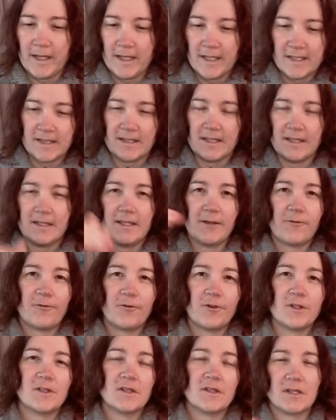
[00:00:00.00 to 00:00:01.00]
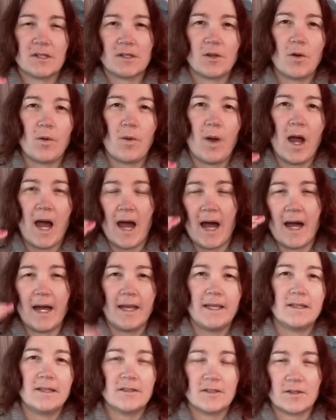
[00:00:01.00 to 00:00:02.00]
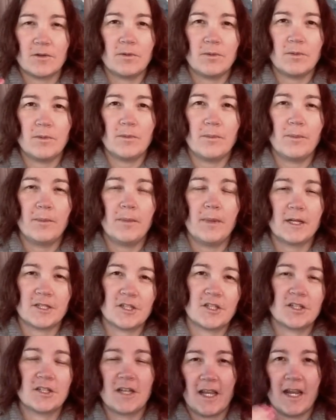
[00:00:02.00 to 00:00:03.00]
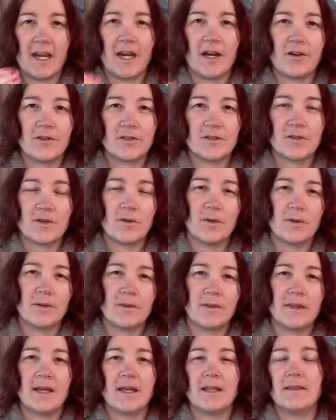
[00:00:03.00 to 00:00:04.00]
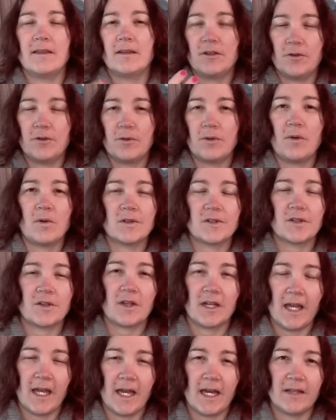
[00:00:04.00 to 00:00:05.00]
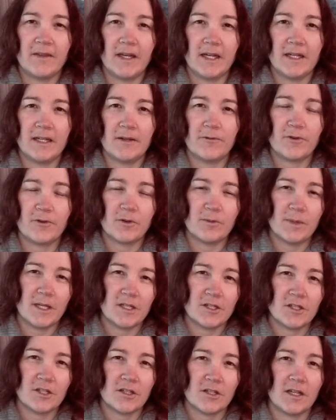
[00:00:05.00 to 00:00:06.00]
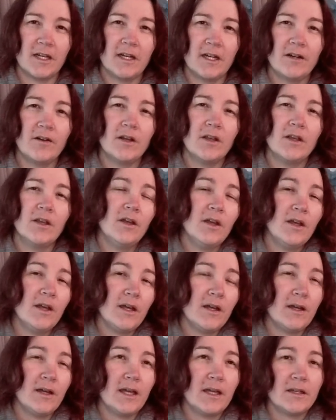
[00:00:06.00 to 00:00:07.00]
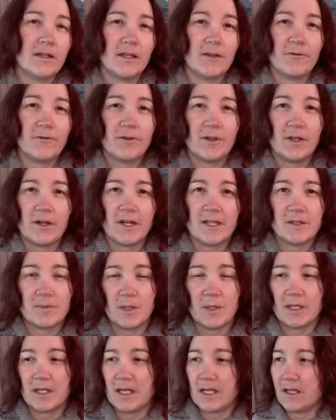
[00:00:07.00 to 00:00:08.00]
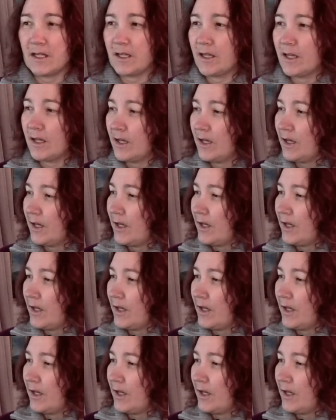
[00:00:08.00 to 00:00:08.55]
is the difference so high and so much here? So then you also can add that information here. And if there has been any